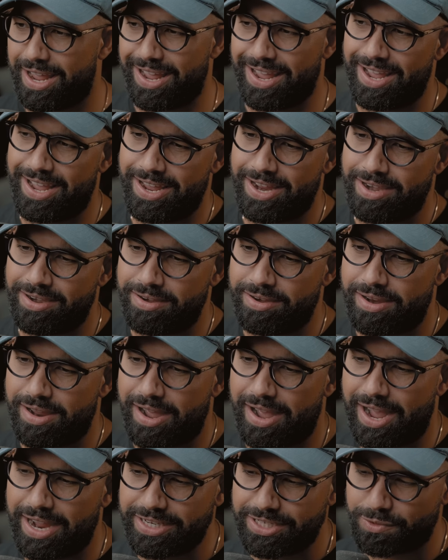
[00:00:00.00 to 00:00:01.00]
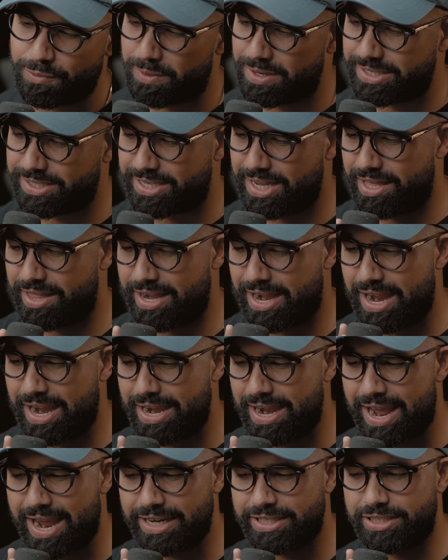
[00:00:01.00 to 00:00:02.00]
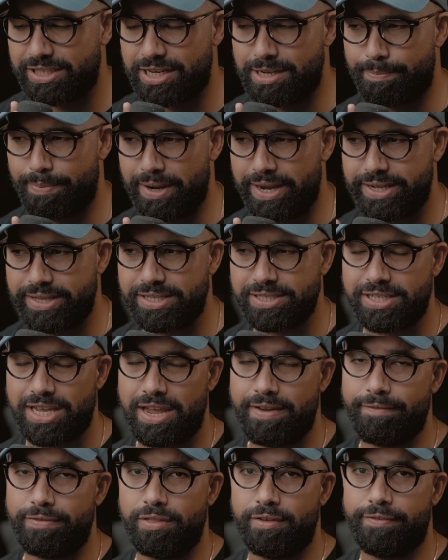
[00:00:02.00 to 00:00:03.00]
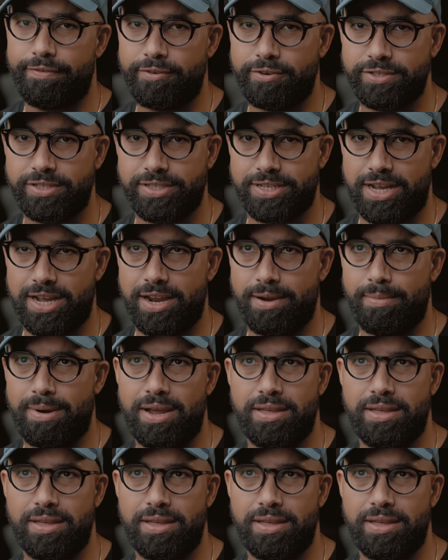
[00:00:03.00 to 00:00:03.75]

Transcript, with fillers: And I just want to say that I actually played this game for the first time,